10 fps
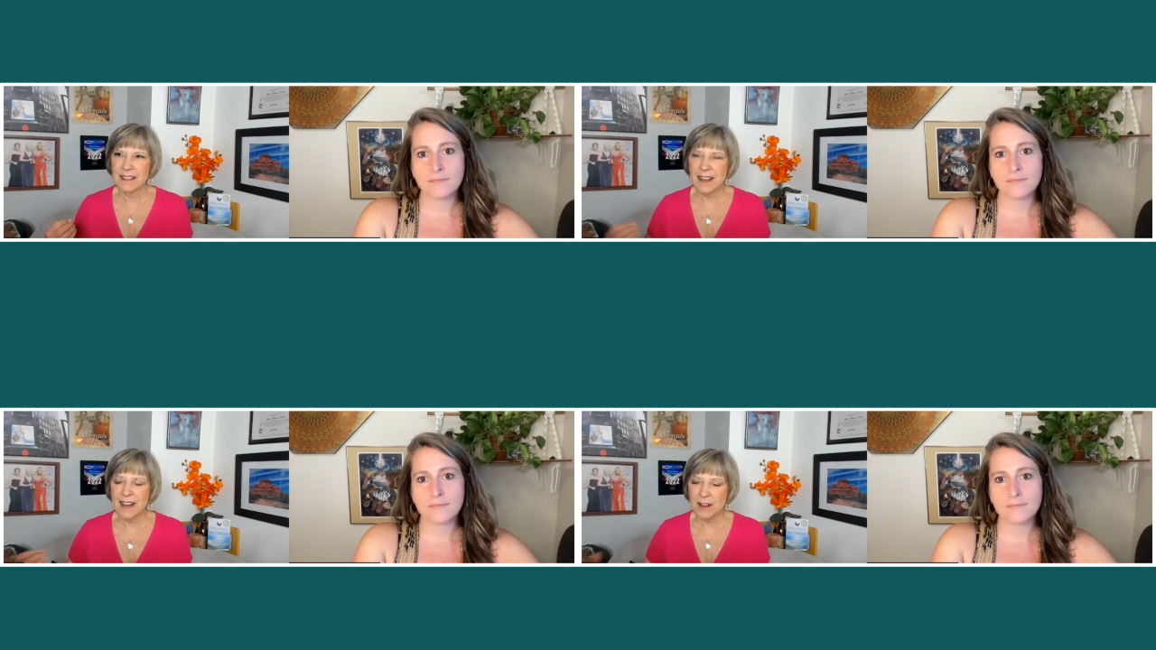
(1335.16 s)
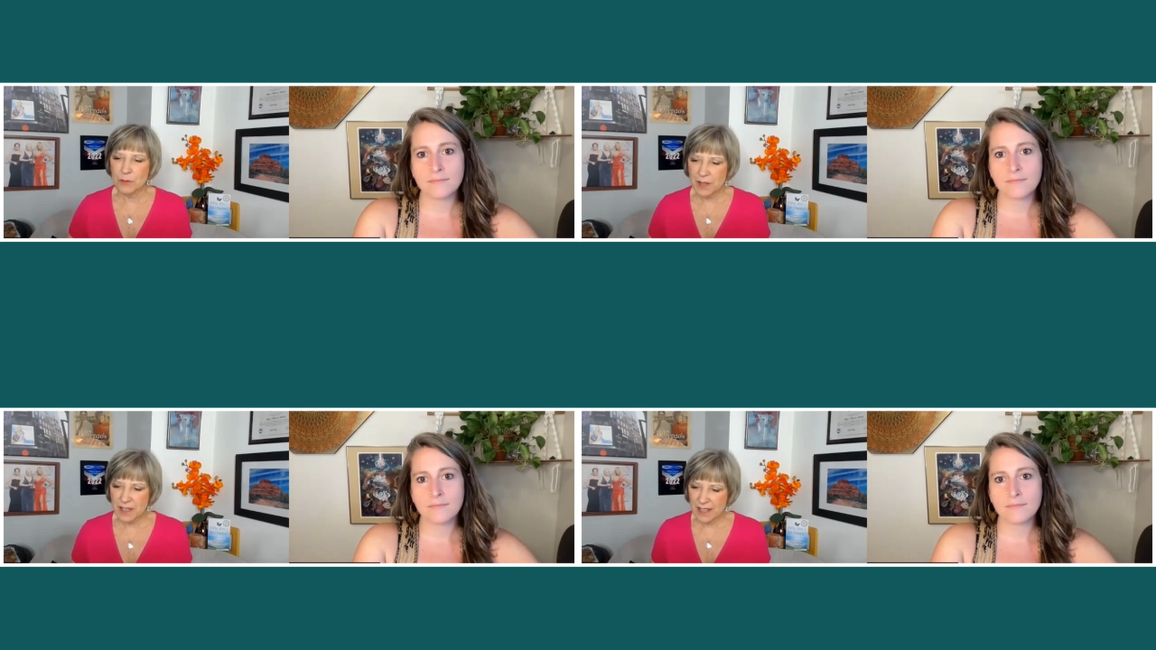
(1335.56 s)

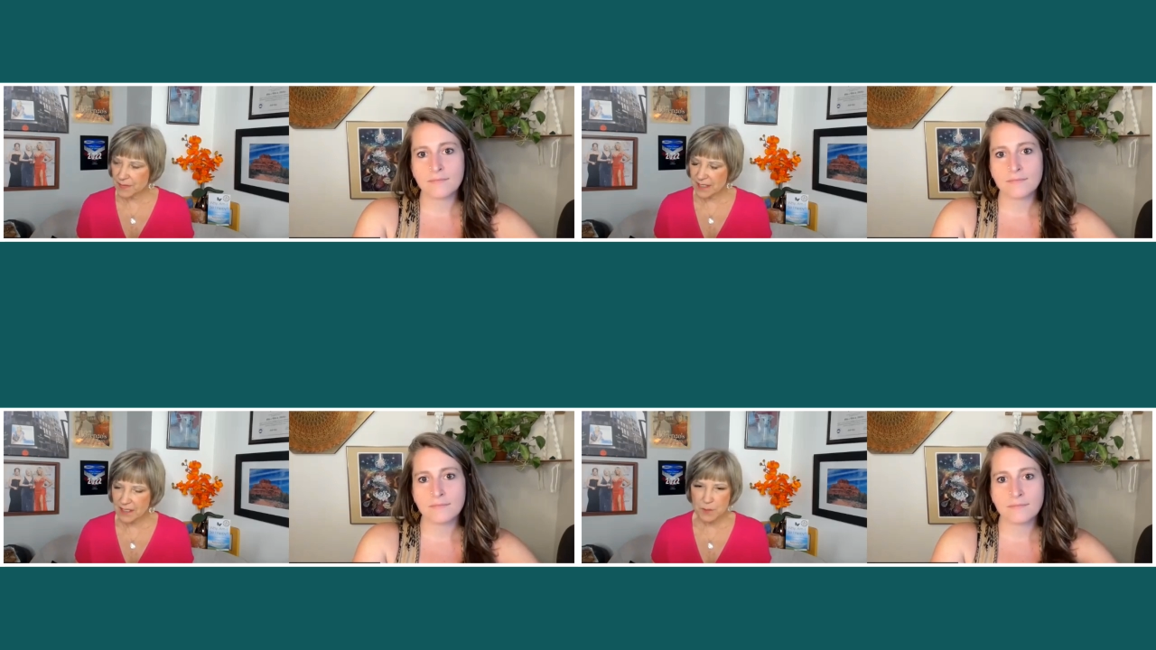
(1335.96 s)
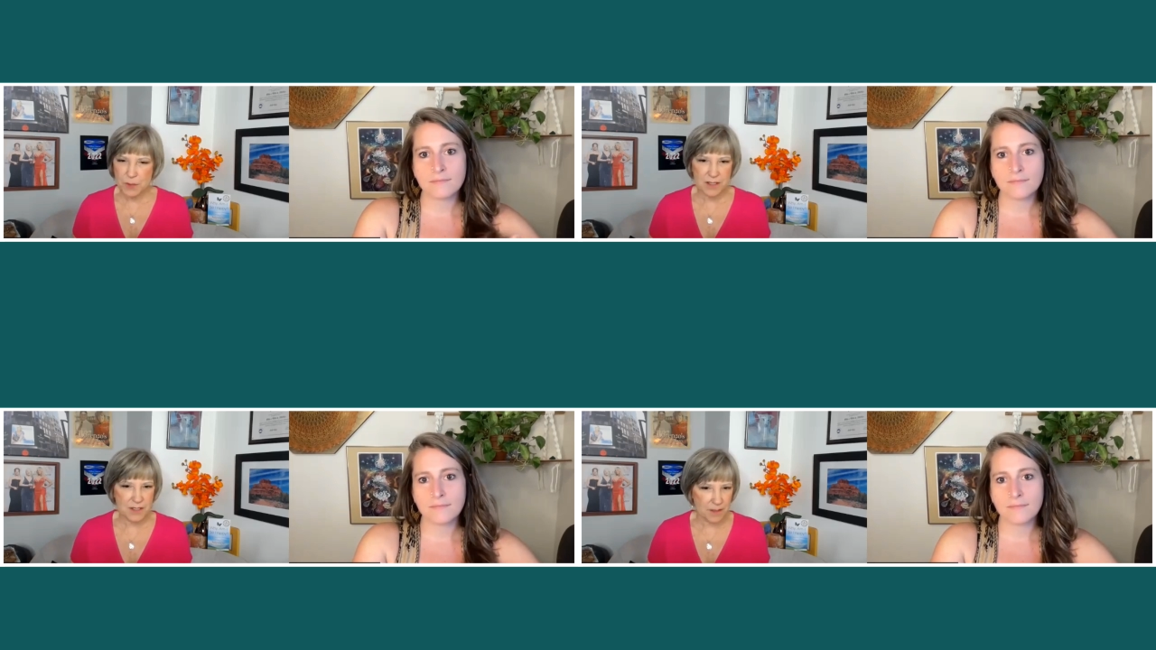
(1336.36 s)
Speaker 1: how we
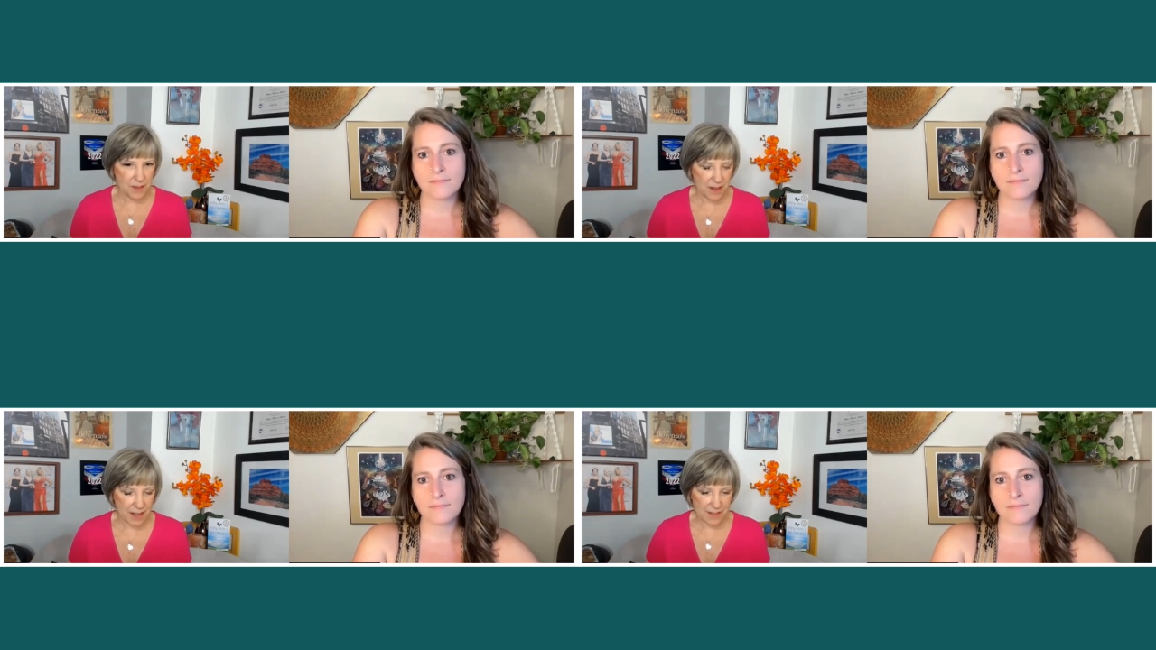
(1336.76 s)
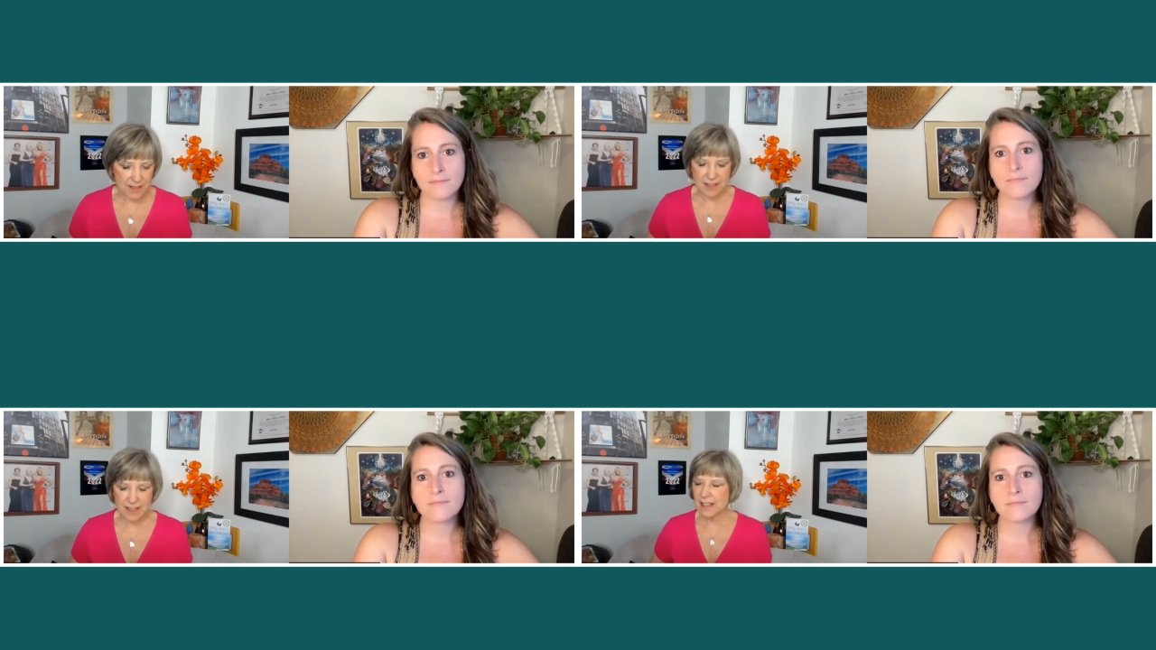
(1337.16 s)
express our
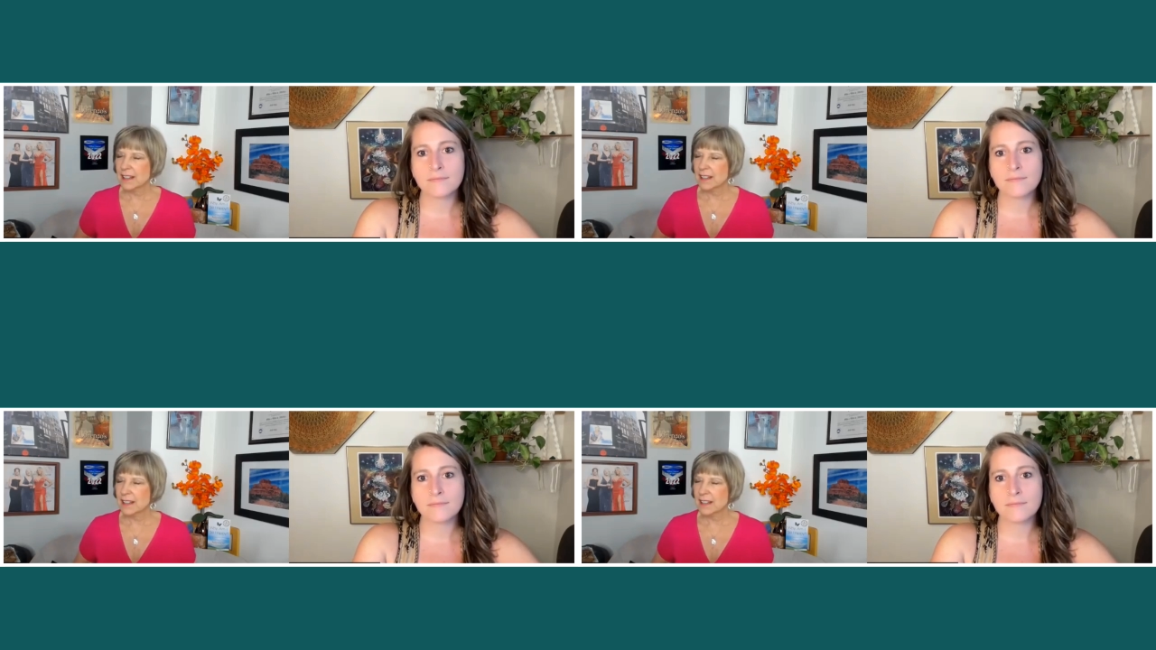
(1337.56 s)
thoughts.